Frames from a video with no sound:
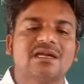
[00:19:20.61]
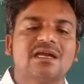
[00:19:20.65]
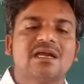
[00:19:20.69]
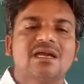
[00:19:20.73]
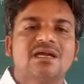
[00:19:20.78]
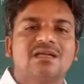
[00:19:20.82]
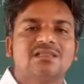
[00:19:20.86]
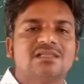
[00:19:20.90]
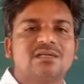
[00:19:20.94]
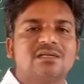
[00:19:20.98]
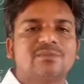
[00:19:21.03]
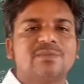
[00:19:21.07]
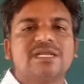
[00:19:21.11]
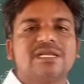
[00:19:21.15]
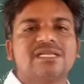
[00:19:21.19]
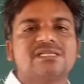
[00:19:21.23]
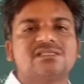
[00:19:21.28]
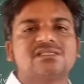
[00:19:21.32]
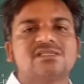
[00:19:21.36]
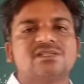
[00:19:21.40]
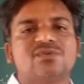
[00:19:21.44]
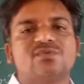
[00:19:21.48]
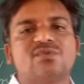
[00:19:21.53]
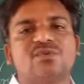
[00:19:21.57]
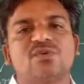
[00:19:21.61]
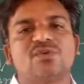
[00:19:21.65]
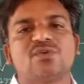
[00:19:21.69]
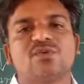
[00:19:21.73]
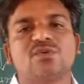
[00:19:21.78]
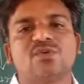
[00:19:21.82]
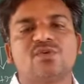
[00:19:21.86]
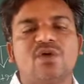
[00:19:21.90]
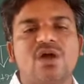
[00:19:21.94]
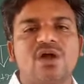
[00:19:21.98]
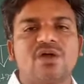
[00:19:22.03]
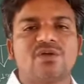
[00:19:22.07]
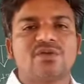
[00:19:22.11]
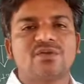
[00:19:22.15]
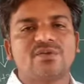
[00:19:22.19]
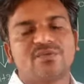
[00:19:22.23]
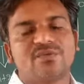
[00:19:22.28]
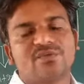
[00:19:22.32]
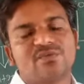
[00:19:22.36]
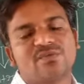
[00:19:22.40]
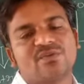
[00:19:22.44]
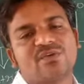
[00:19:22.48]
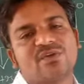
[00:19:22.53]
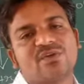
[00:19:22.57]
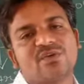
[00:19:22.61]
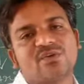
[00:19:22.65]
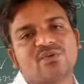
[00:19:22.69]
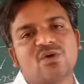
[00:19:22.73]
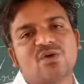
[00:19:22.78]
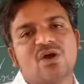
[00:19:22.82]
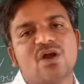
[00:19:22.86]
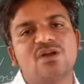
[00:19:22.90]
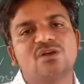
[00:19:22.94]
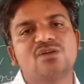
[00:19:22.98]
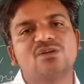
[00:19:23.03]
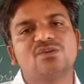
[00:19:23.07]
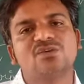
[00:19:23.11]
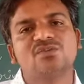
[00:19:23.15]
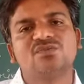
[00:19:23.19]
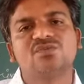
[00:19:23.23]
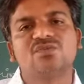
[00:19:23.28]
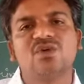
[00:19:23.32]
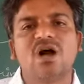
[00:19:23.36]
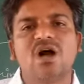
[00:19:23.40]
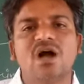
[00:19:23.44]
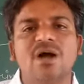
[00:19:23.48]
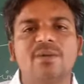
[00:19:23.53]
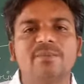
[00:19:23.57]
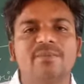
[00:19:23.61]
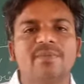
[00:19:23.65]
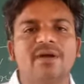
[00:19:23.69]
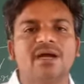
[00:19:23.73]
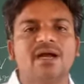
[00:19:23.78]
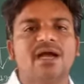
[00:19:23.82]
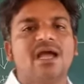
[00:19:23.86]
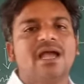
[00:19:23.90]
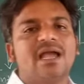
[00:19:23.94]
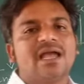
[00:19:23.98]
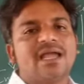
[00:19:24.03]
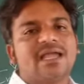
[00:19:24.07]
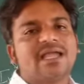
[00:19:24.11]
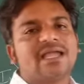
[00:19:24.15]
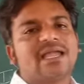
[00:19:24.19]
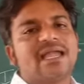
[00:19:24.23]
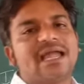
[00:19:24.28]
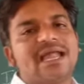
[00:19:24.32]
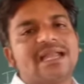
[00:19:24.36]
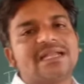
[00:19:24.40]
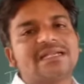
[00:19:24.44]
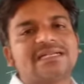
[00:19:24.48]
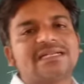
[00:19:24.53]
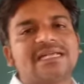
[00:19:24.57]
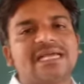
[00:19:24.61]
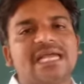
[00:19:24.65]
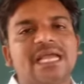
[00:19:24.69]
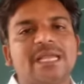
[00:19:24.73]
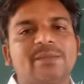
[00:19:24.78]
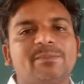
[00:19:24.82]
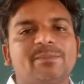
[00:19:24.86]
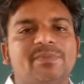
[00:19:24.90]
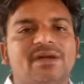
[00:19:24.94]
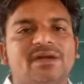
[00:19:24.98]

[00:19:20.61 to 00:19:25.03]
That means if you want to form a N-type